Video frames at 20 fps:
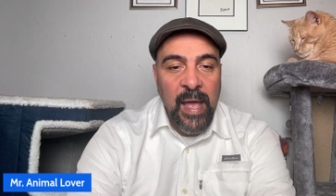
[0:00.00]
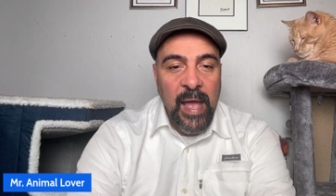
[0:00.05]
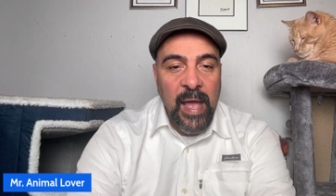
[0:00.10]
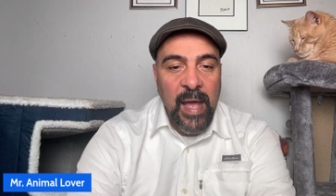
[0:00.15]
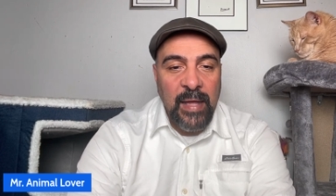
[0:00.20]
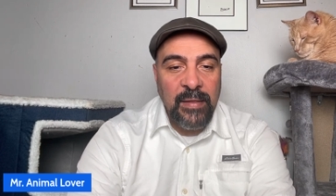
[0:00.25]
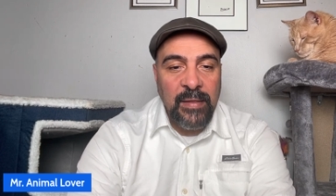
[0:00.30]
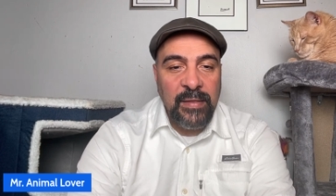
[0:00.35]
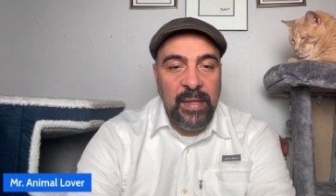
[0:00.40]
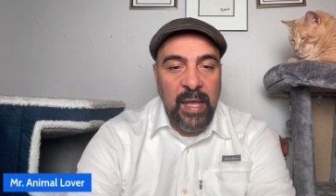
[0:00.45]

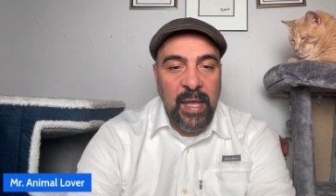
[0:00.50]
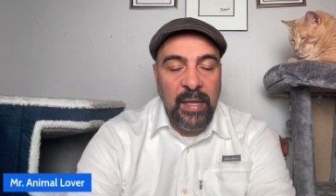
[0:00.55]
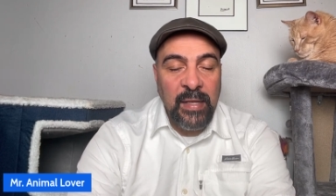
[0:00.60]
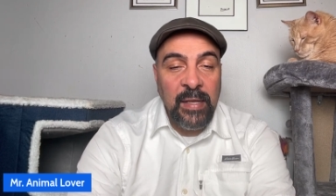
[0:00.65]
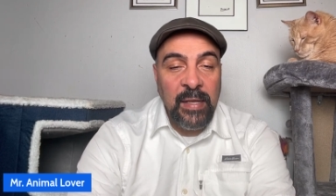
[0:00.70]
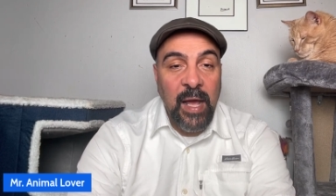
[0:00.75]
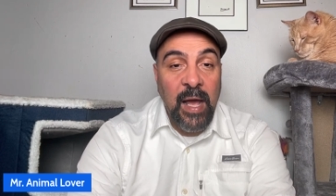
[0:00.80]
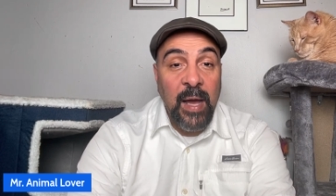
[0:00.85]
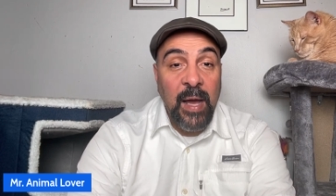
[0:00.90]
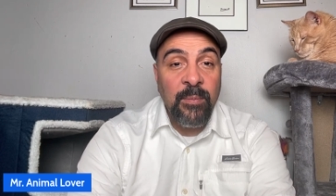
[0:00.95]
and
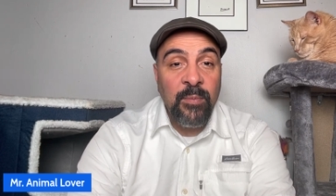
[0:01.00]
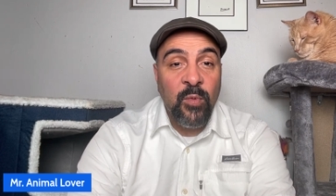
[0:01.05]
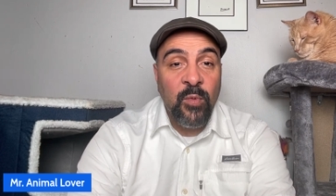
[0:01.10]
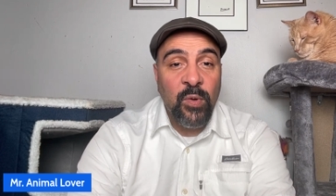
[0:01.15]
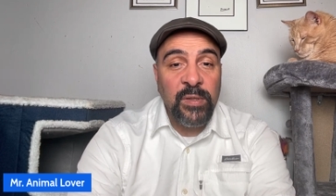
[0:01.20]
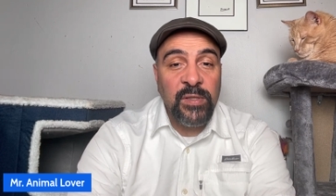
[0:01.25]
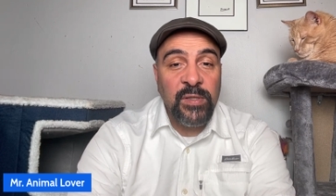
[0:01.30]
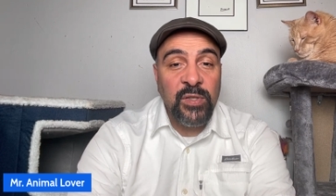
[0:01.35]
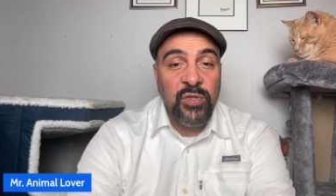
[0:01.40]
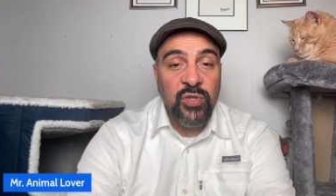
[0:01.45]
then I'm
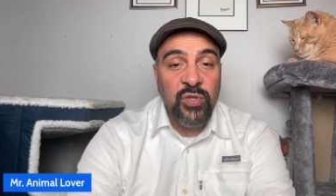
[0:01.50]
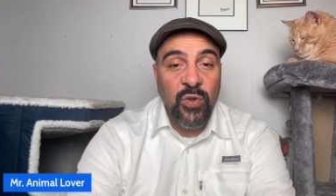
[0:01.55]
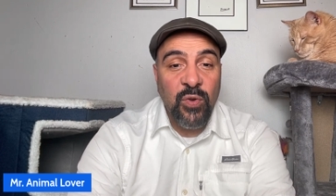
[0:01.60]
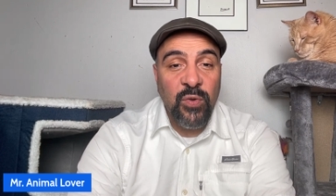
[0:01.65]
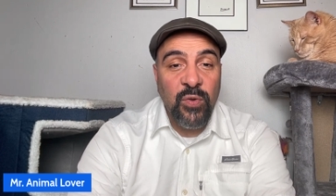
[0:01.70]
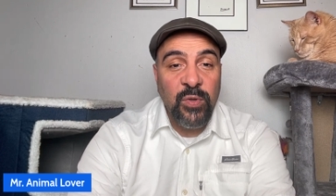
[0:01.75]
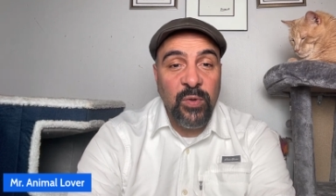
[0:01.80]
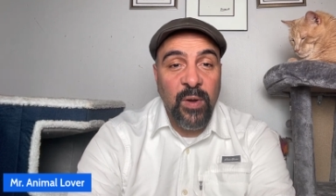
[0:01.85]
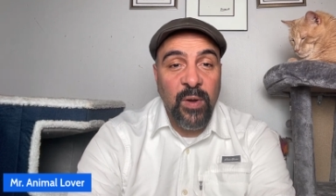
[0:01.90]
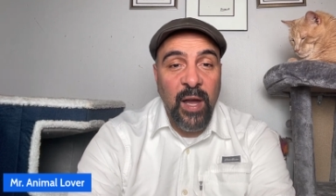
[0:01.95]
going to
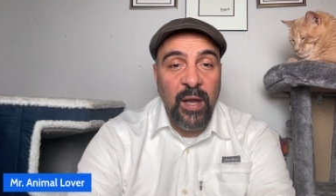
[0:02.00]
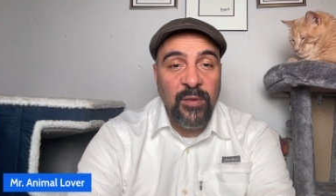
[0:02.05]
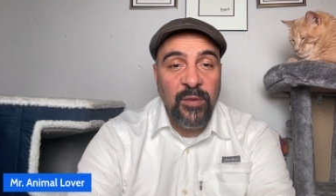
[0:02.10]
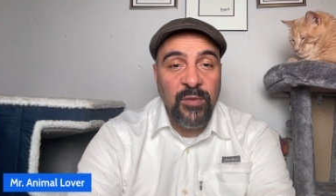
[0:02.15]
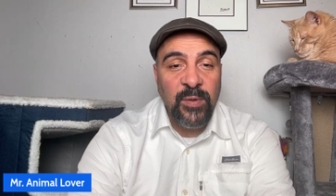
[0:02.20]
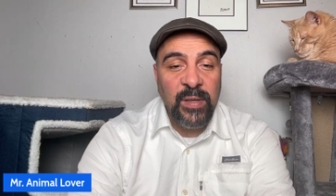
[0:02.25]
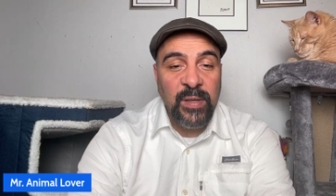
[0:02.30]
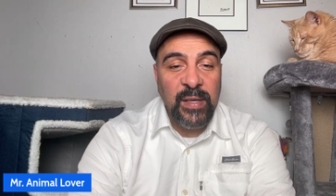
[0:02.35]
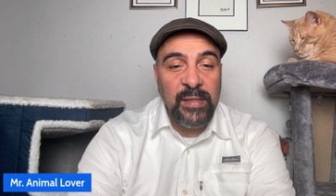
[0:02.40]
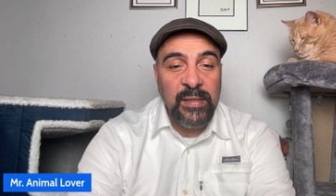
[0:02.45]
show you how
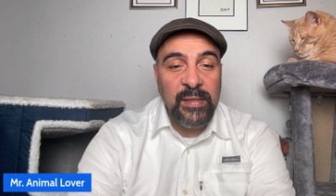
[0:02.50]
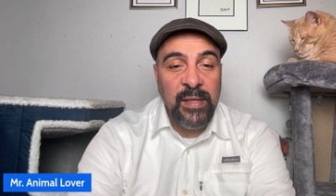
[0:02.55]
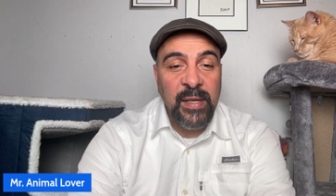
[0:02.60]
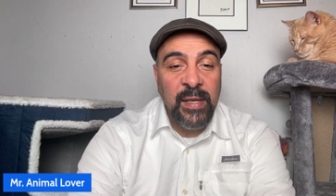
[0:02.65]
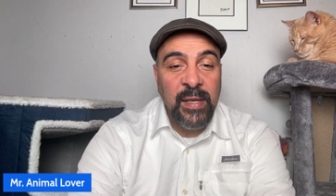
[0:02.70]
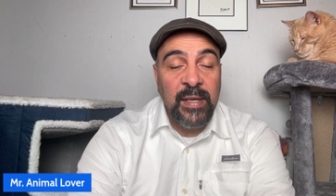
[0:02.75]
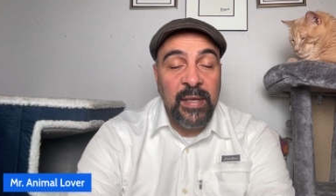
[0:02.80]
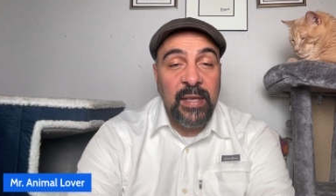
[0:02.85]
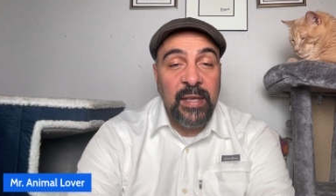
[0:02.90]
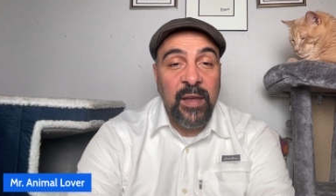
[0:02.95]
you can
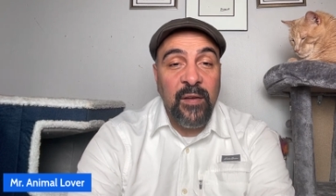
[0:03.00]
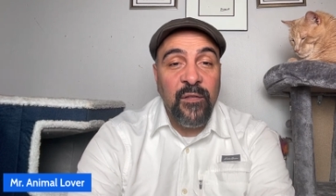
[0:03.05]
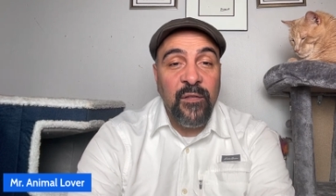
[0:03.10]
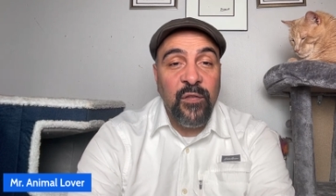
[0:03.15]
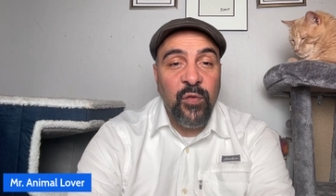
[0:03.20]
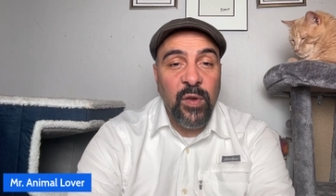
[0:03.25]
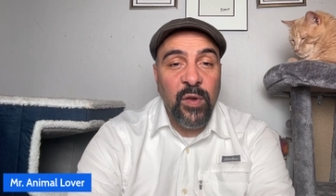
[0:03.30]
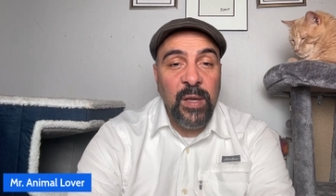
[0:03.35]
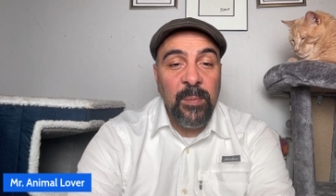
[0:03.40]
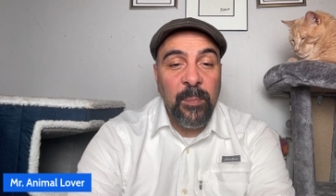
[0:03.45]
get
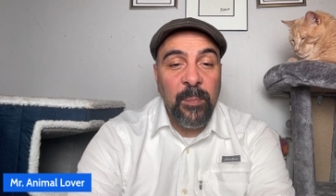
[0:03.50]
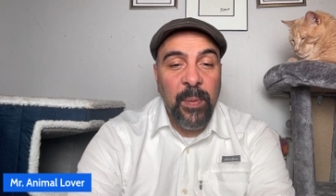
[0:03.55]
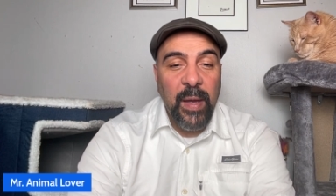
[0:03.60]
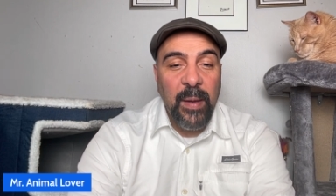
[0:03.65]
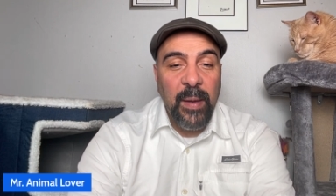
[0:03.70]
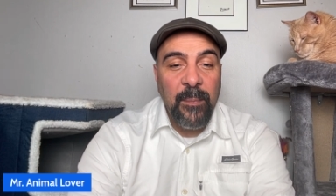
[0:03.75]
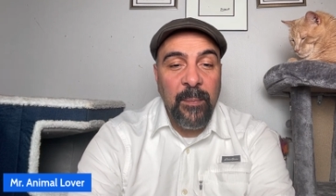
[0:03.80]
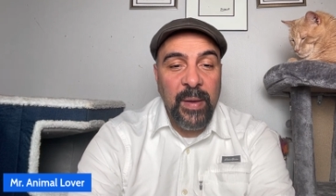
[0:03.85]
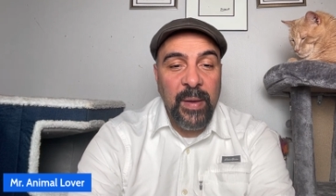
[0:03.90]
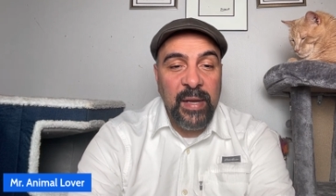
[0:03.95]
free
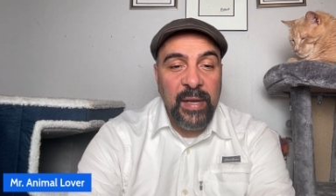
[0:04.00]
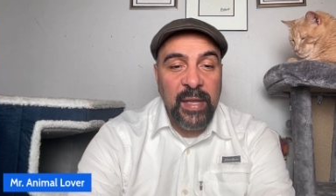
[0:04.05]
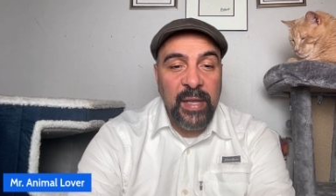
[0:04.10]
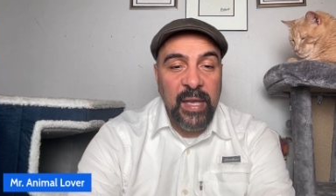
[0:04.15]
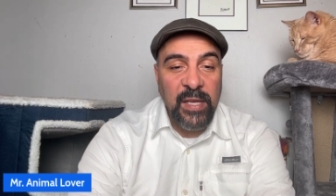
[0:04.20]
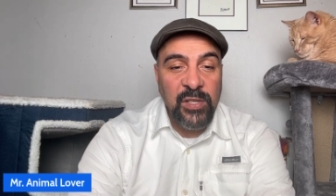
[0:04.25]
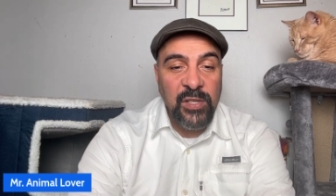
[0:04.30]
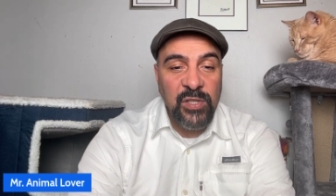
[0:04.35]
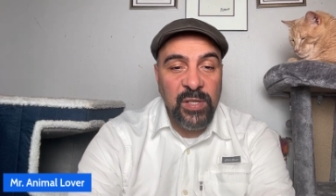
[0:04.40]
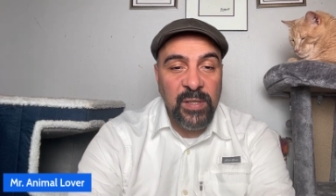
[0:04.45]
pet
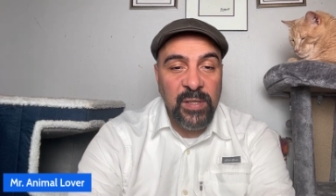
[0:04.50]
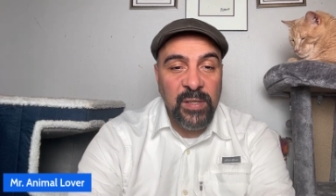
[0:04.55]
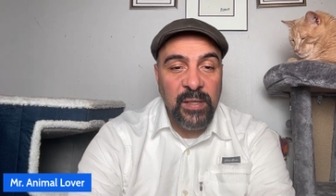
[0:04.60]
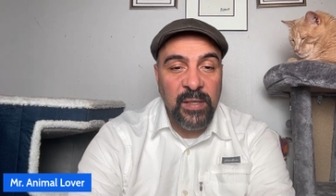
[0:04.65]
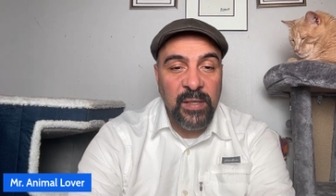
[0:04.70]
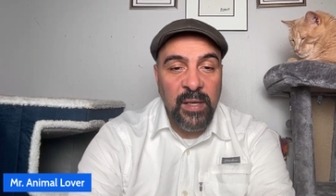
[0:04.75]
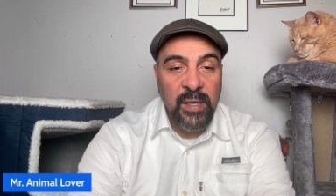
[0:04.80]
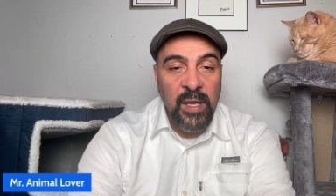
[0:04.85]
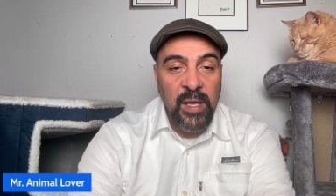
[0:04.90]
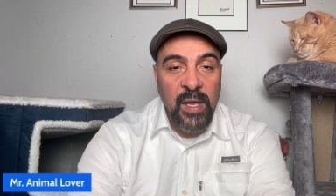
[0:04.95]
medication.
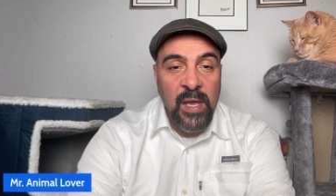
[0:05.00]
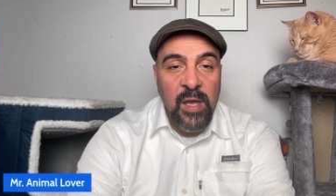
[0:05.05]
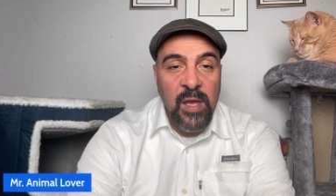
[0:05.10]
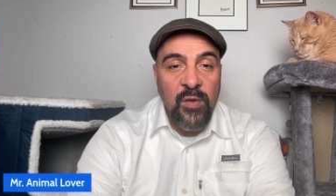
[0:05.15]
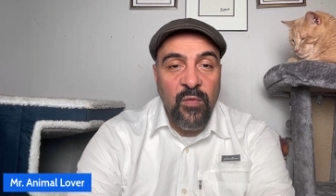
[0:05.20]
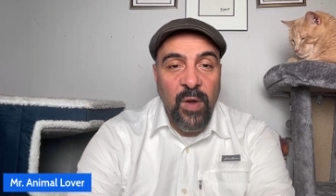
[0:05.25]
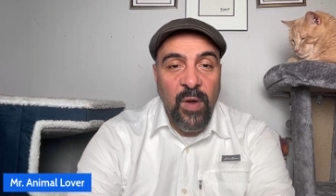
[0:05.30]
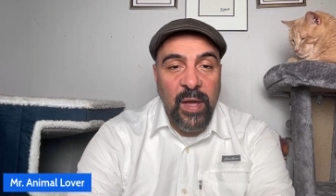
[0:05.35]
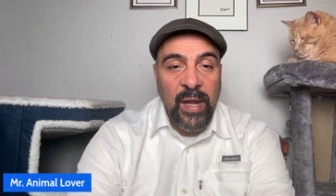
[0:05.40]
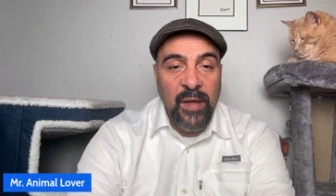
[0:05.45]

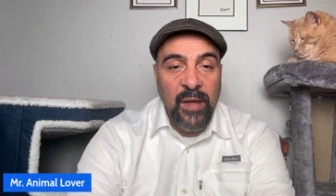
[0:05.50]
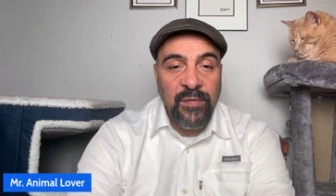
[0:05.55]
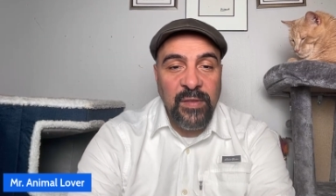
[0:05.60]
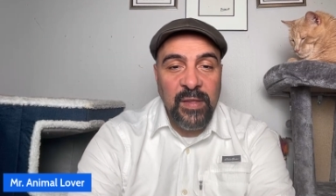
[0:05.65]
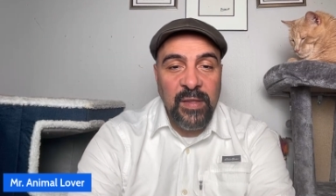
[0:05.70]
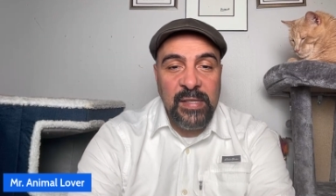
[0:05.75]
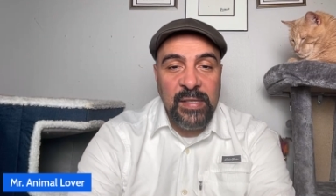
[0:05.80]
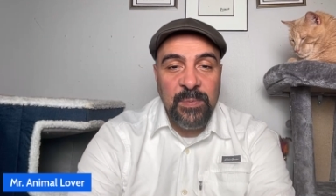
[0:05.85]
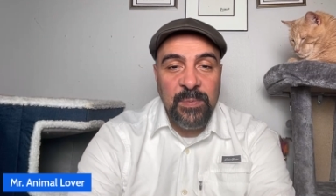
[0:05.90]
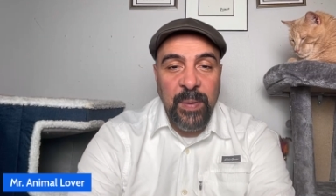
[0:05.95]
Right after
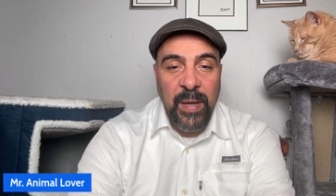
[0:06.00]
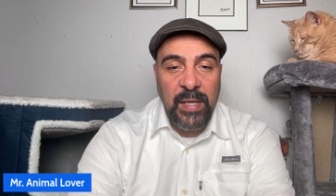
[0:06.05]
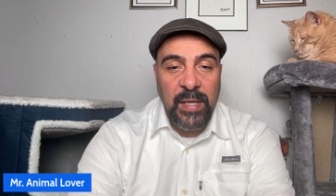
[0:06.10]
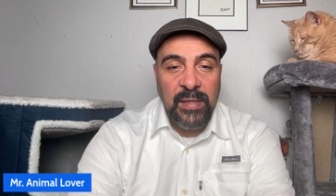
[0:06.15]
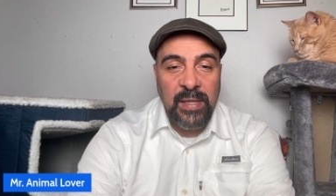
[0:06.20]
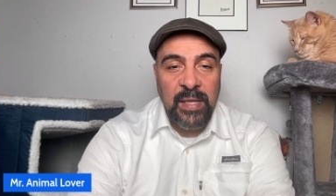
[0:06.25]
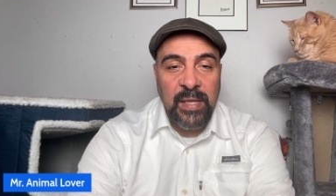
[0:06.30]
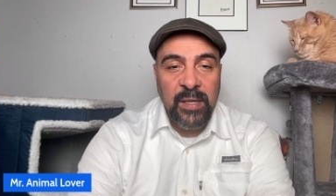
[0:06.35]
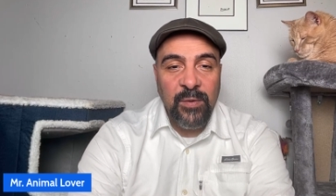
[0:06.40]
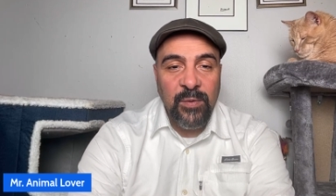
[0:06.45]
this
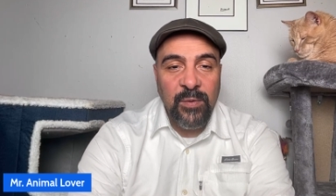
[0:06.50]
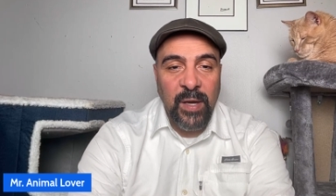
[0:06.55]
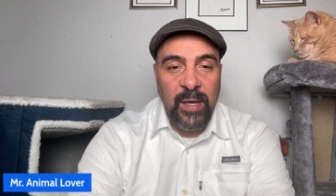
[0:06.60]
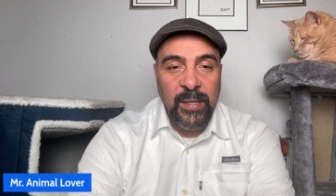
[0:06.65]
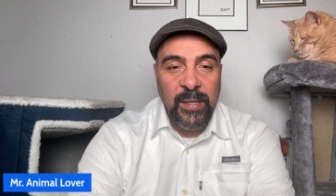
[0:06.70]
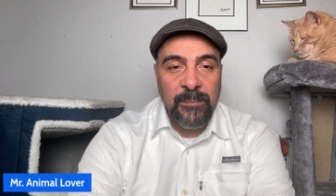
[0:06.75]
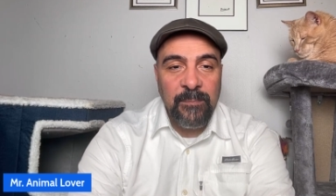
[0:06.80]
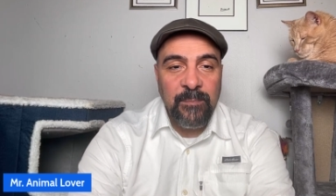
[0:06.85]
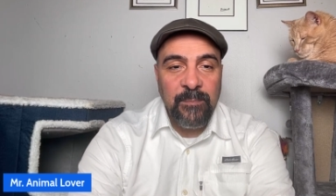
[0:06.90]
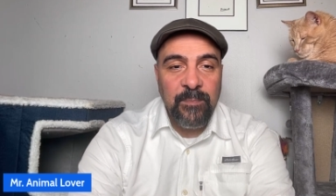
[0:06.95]
pet deal,
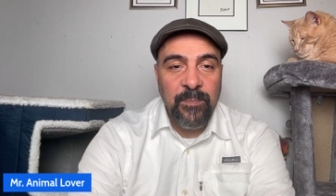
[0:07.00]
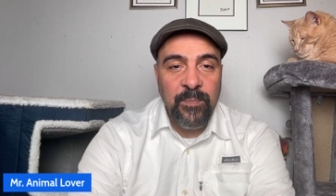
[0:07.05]
right?